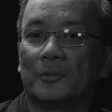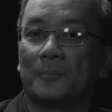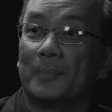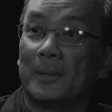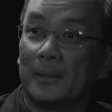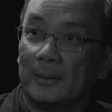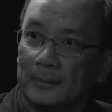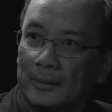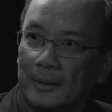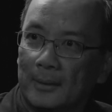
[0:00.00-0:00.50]

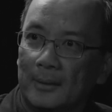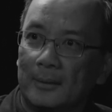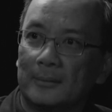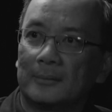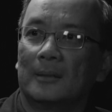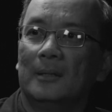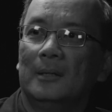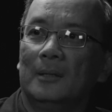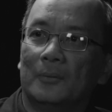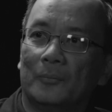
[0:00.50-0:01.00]
build that
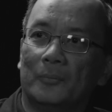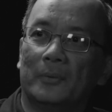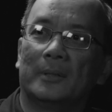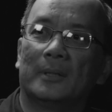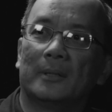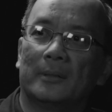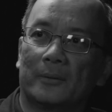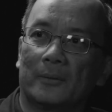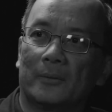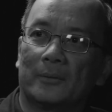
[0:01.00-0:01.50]

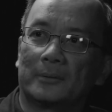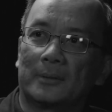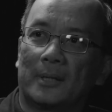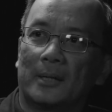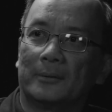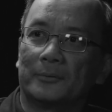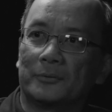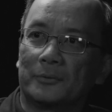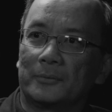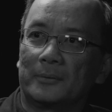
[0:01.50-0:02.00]
within their own
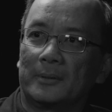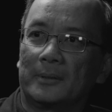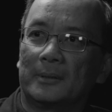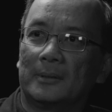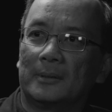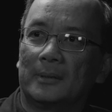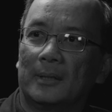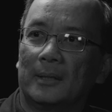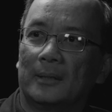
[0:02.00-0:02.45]
country.